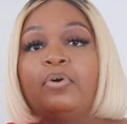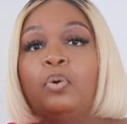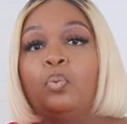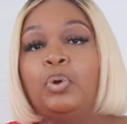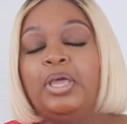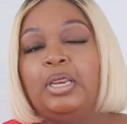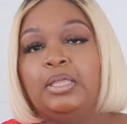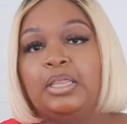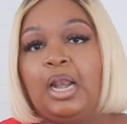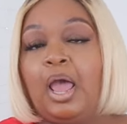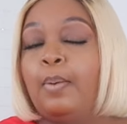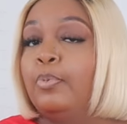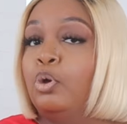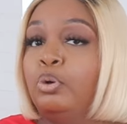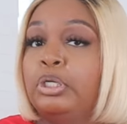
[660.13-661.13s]
a wedding that
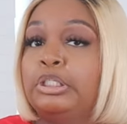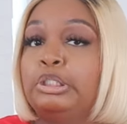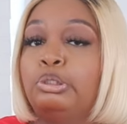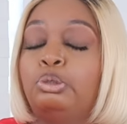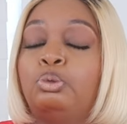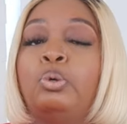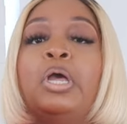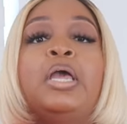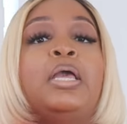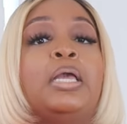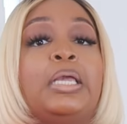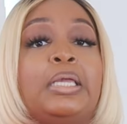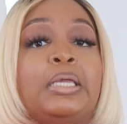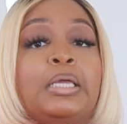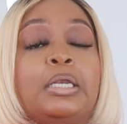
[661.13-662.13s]
I'm going to
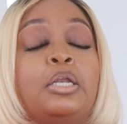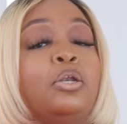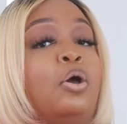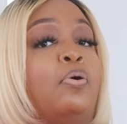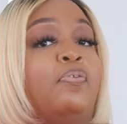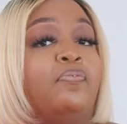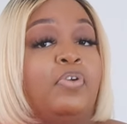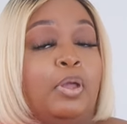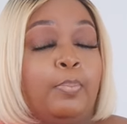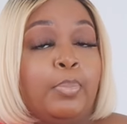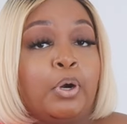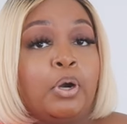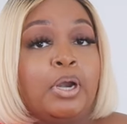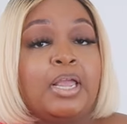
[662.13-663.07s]
in November,